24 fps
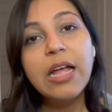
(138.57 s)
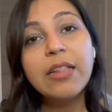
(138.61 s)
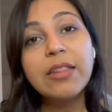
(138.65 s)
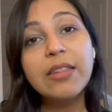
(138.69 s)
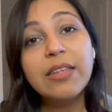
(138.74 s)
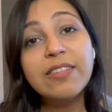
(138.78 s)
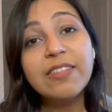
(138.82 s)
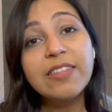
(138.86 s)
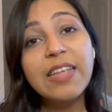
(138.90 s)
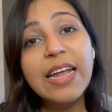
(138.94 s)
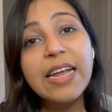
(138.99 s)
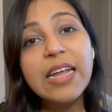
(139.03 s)

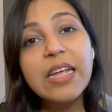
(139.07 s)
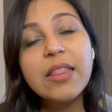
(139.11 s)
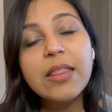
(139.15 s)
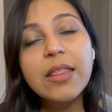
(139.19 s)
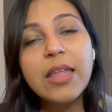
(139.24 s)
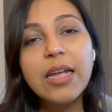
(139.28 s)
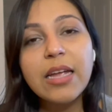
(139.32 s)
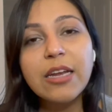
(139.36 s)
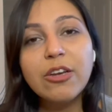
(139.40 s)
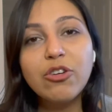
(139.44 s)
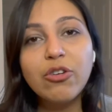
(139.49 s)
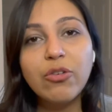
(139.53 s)
The second
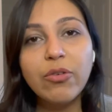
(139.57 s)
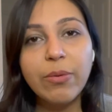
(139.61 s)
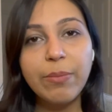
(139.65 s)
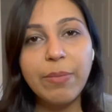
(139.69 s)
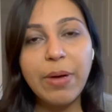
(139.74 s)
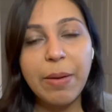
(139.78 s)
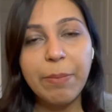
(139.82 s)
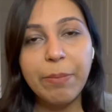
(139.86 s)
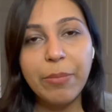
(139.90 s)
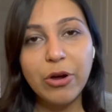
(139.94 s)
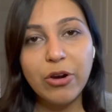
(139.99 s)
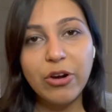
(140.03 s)
thing to
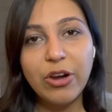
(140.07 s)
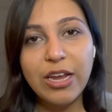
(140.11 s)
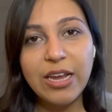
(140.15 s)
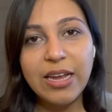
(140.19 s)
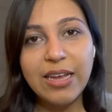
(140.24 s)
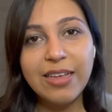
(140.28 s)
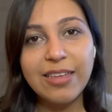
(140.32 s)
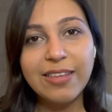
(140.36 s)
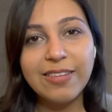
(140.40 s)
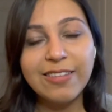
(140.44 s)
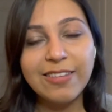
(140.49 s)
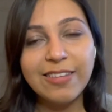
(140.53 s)
remember
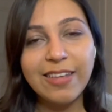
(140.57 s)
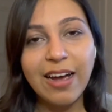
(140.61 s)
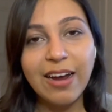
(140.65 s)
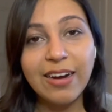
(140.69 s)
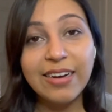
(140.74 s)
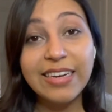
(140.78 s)
is